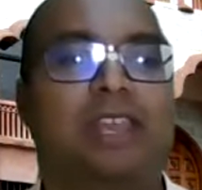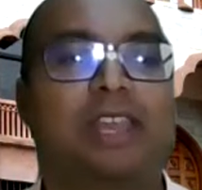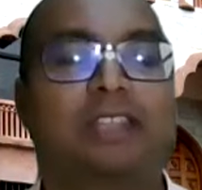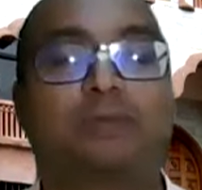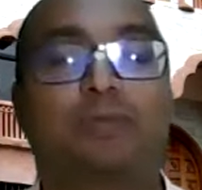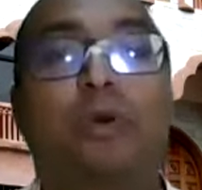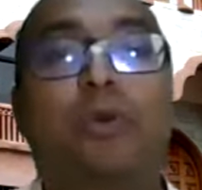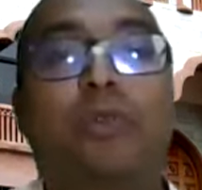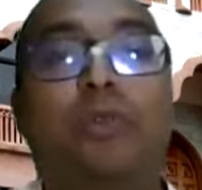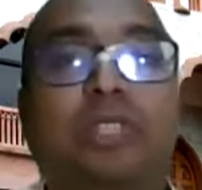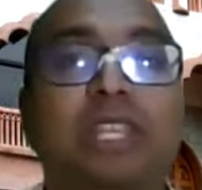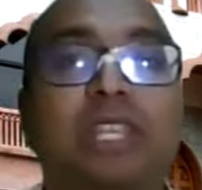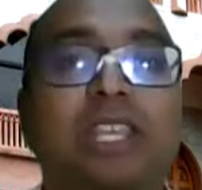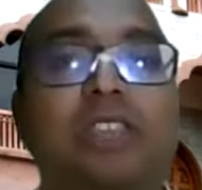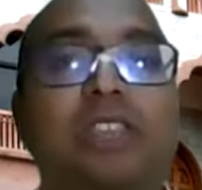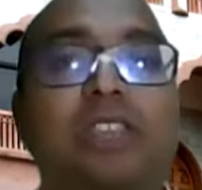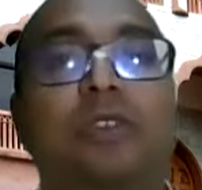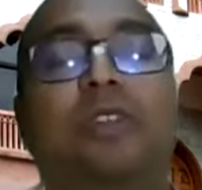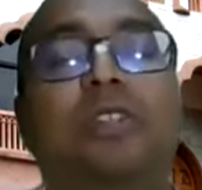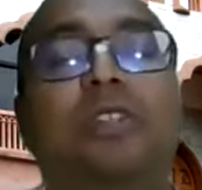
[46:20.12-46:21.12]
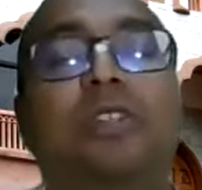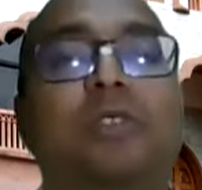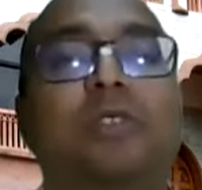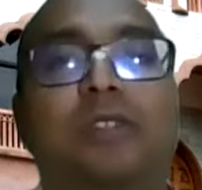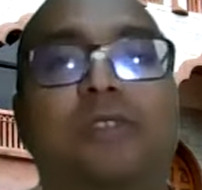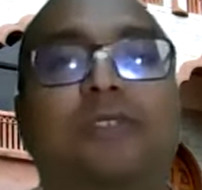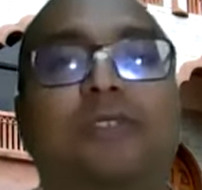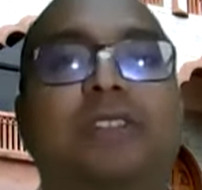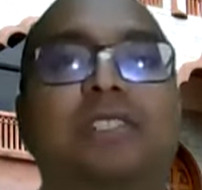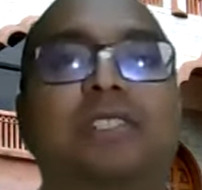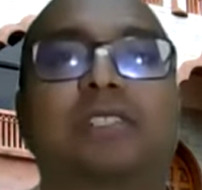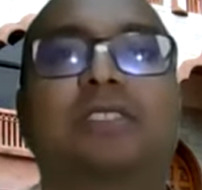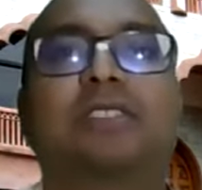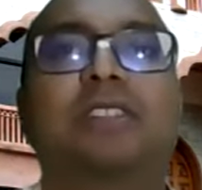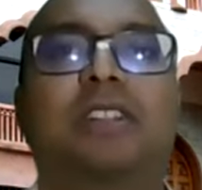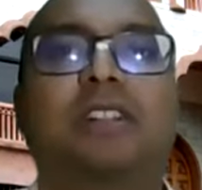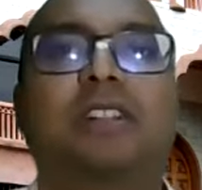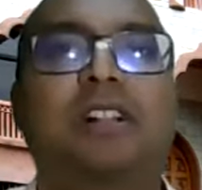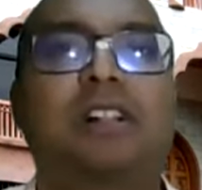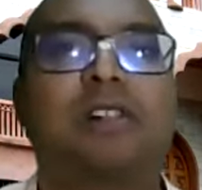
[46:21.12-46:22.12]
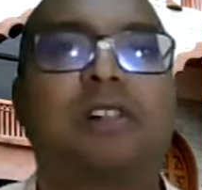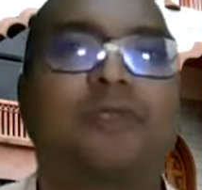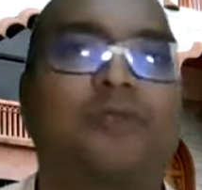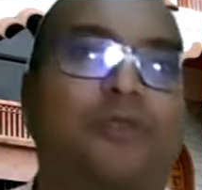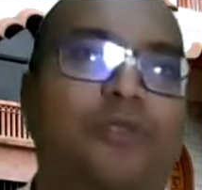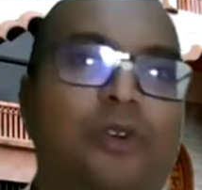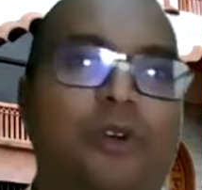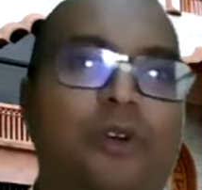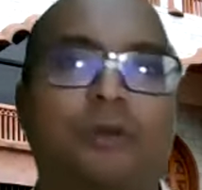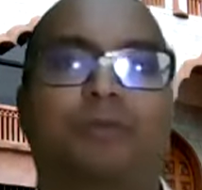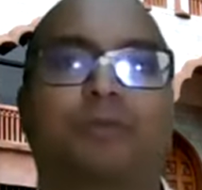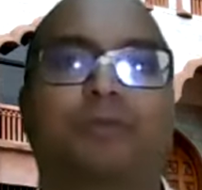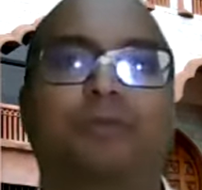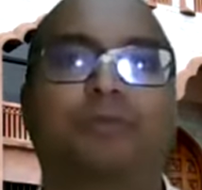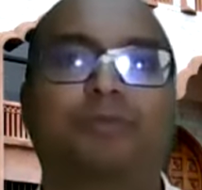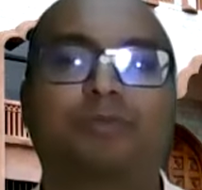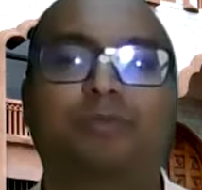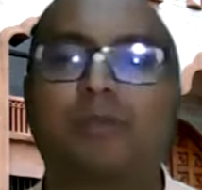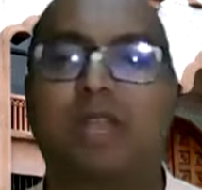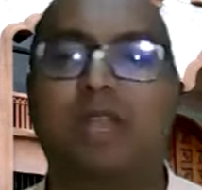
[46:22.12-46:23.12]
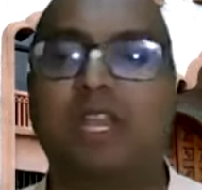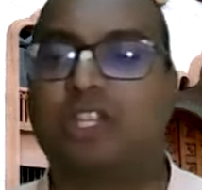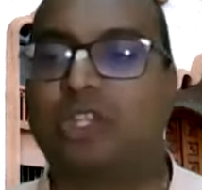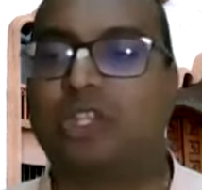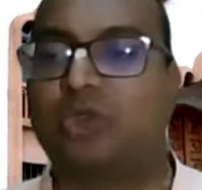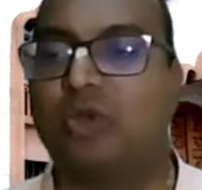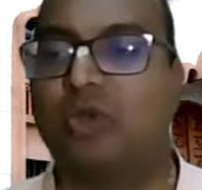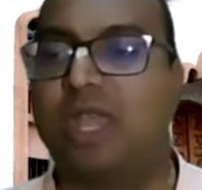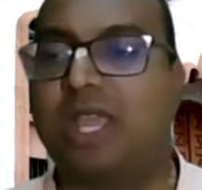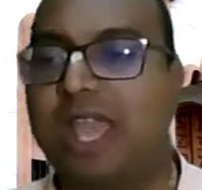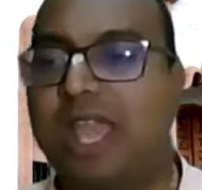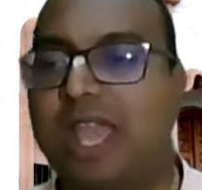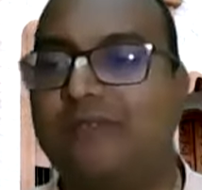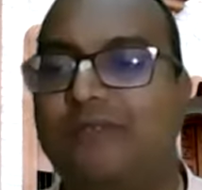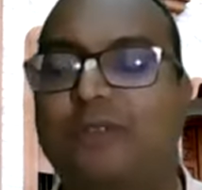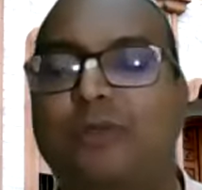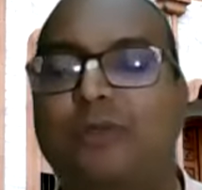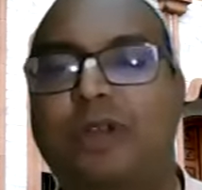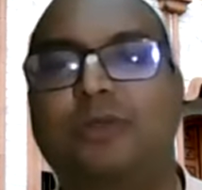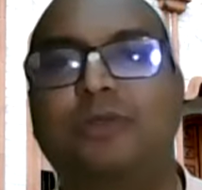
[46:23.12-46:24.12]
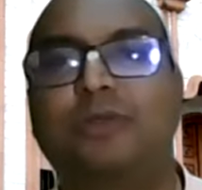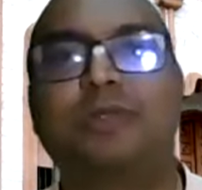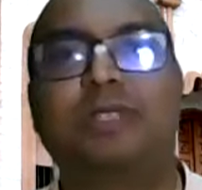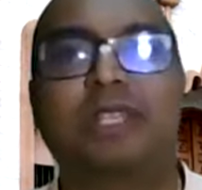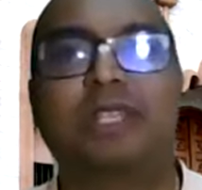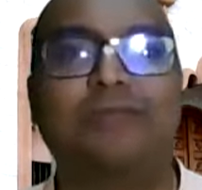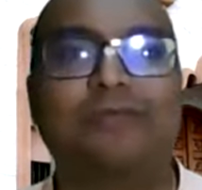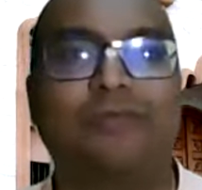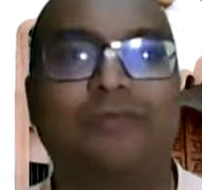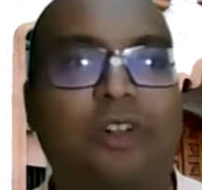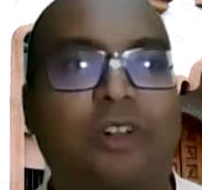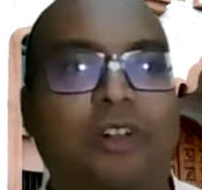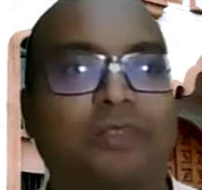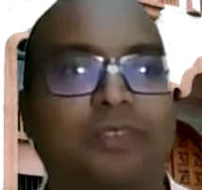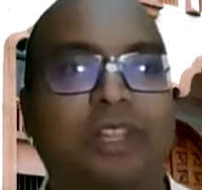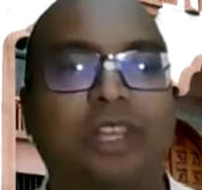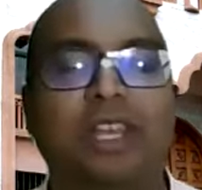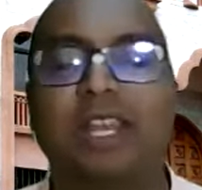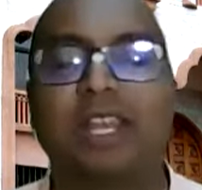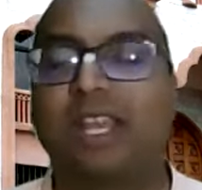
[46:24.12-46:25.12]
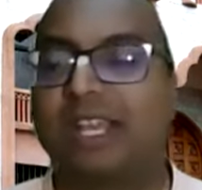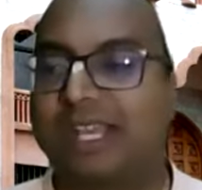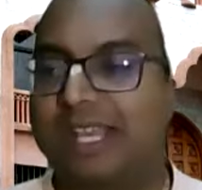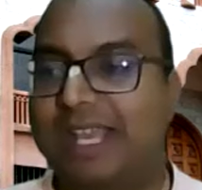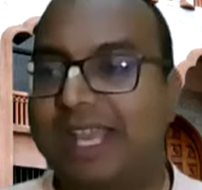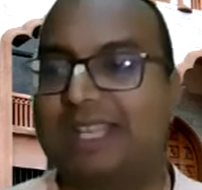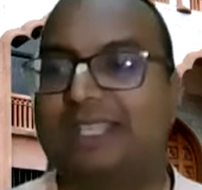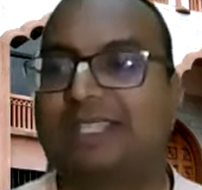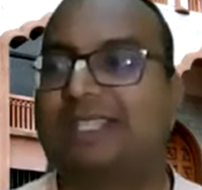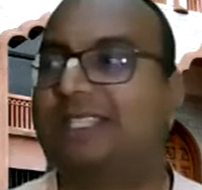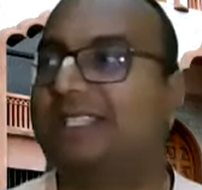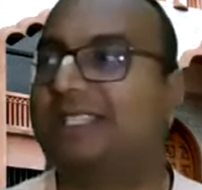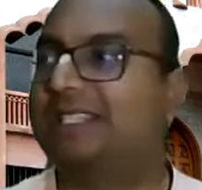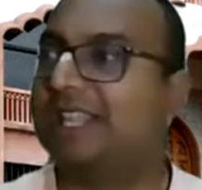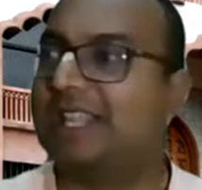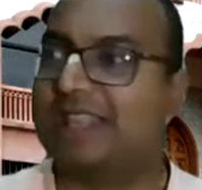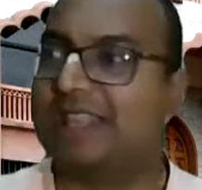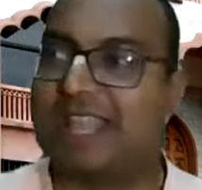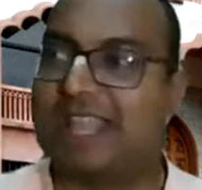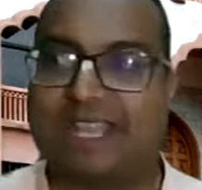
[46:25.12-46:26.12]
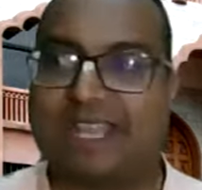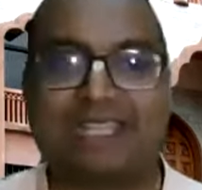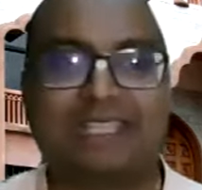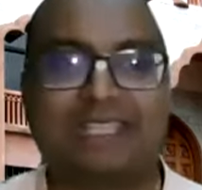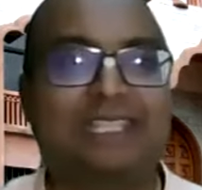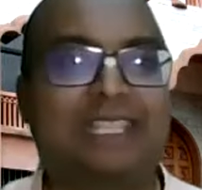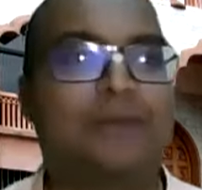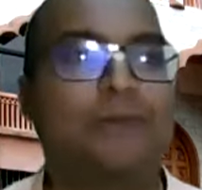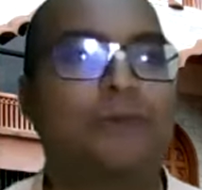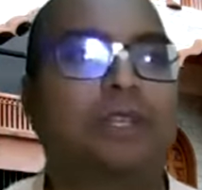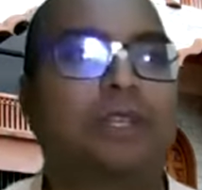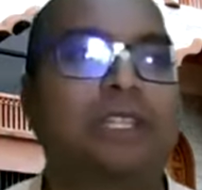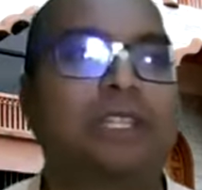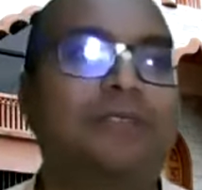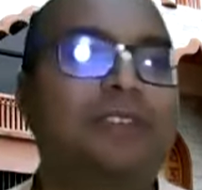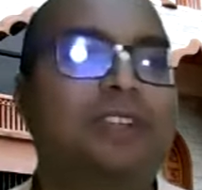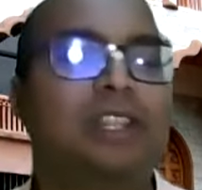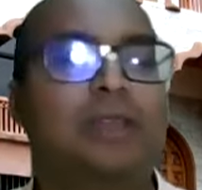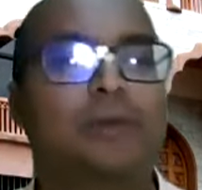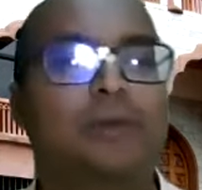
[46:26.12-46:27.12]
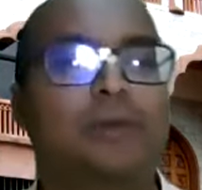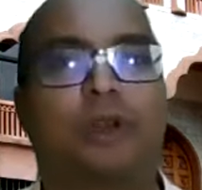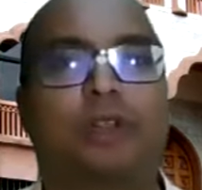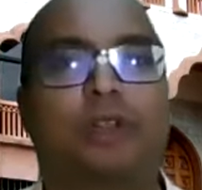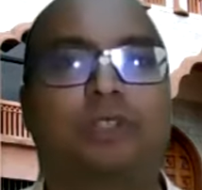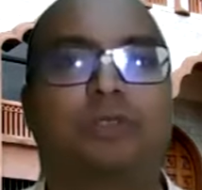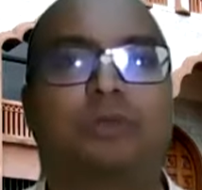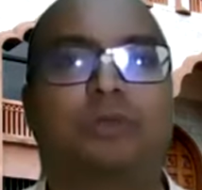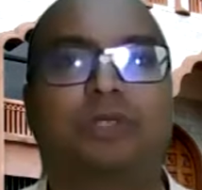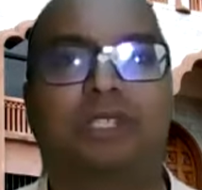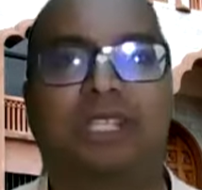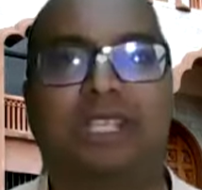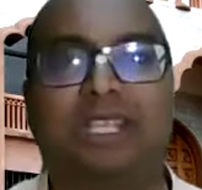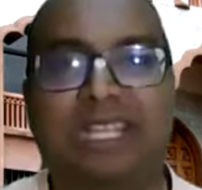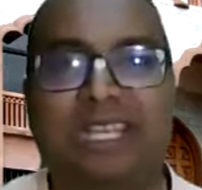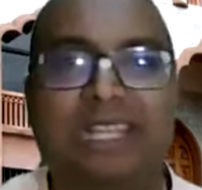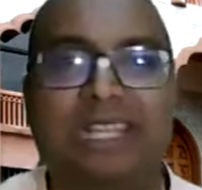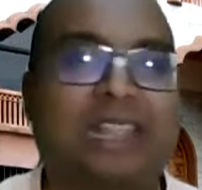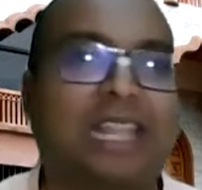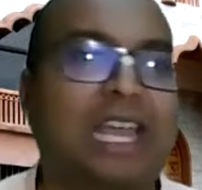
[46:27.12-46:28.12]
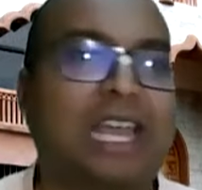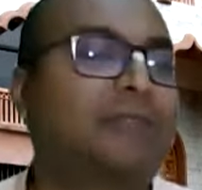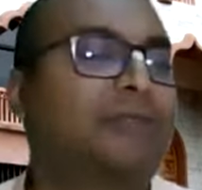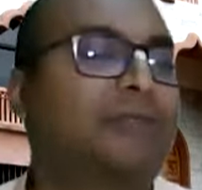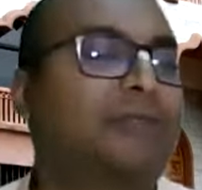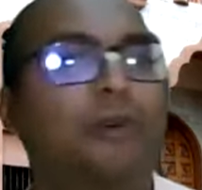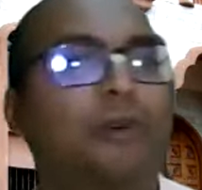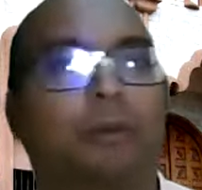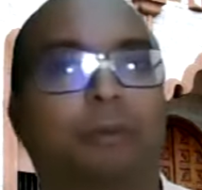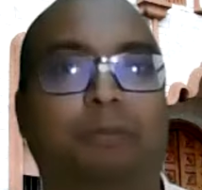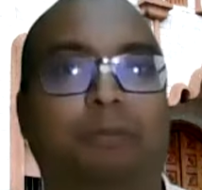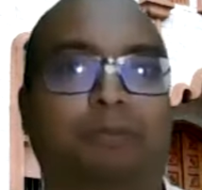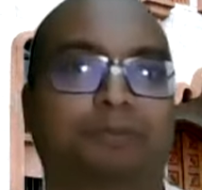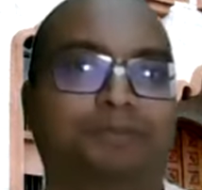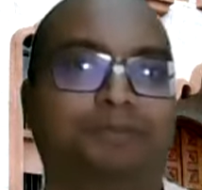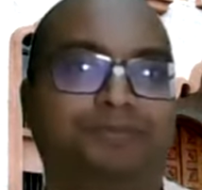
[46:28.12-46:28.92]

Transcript: exposing your universal form, by showing everyone who's involved, yes, they can see whatever they want to see in that form.